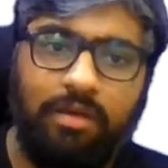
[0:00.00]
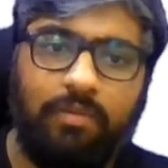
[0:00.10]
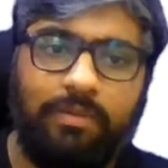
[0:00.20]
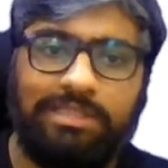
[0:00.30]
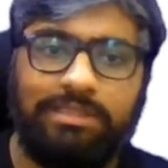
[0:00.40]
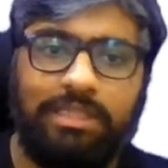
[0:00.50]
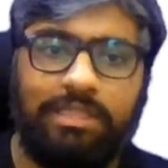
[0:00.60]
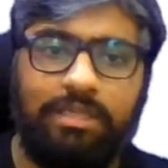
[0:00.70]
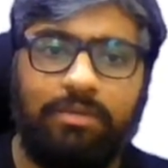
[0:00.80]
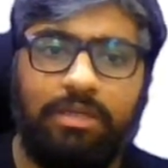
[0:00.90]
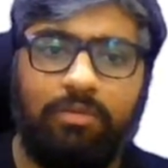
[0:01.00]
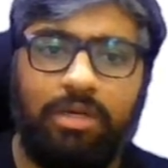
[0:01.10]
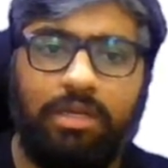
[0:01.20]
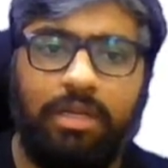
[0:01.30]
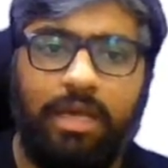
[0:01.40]
Which is nothing but
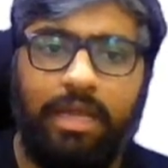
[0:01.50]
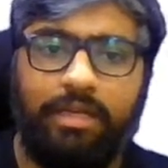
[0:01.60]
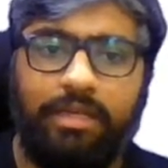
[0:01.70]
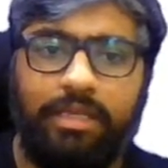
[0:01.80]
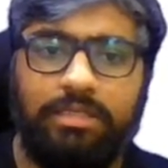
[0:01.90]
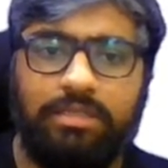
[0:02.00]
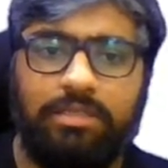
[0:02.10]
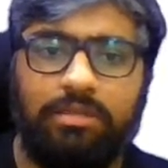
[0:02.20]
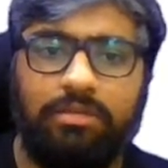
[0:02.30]
what? At least